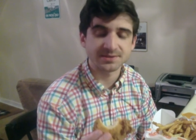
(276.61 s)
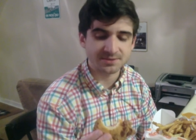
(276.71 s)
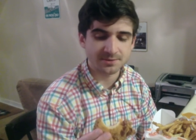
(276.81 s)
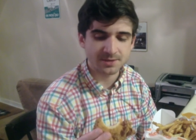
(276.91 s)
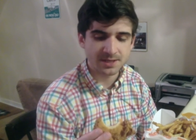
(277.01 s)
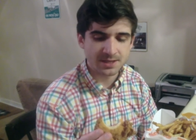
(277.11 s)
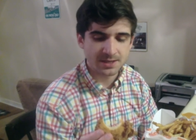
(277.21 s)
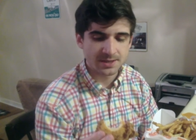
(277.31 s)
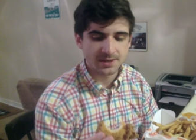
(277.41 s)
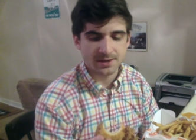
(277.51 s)
So
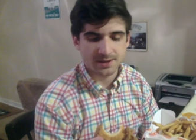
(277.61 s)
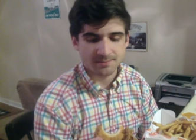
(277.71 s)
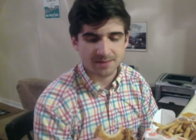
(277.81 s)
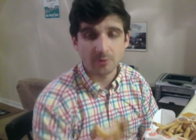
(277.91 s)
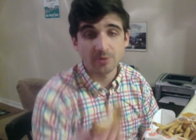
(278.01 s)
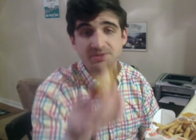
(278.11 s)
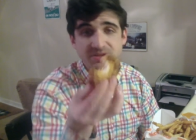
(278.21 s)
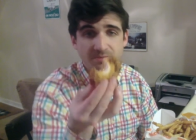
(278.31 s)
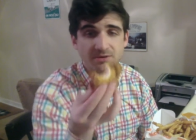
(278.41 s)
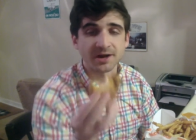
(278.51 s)
um, I wouldn't be
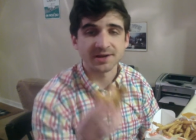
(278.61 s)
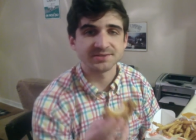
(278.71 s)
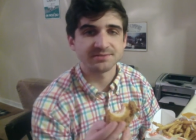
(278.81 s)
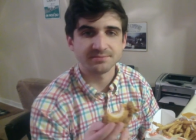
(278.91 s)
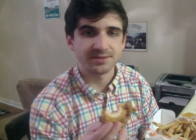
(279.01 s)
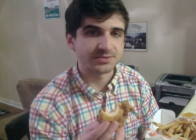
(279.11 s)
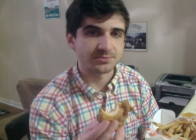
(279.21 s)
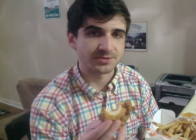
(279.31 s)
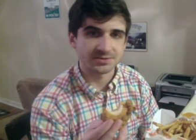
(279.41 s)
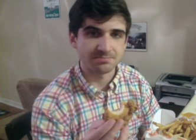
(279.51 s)
surprised if this
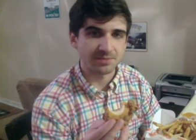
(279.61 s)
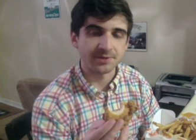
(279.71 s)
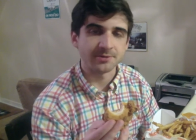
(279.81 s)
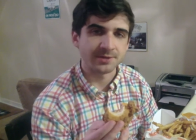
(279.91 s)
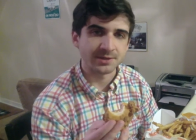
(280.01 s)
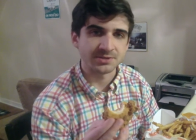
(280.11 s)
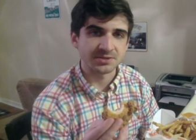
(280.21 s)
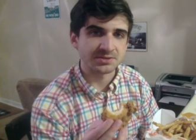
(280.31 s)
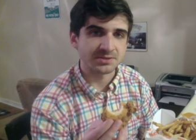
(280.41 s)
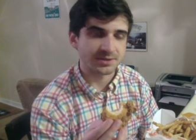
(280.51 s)
was literally
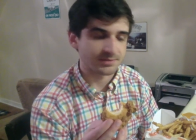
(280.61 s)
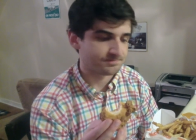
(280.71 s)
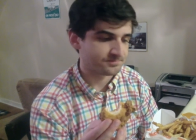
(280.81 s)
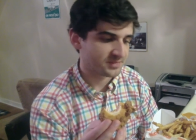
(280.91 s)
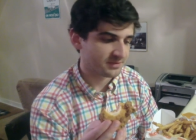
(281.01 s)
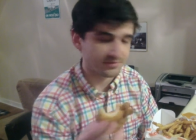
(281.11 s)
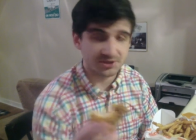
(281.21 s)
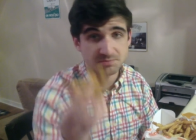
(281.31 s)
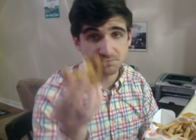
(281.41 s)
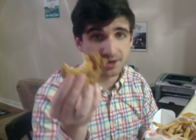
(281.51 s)
just um,
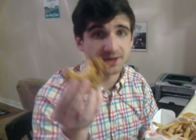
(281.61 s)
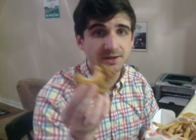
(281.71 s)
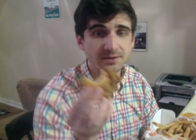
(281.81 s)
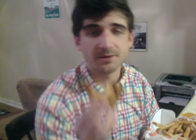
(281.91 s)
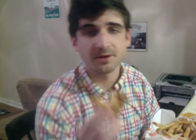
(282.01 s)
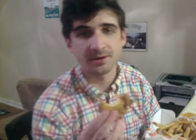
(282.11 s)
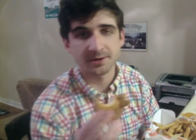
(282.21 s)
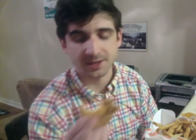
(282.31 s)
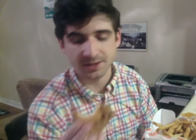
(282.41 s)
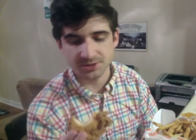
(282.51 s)
fish breading on
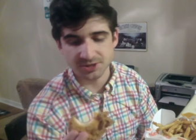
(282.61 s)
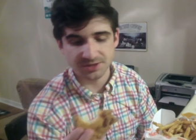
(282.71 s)
a chicken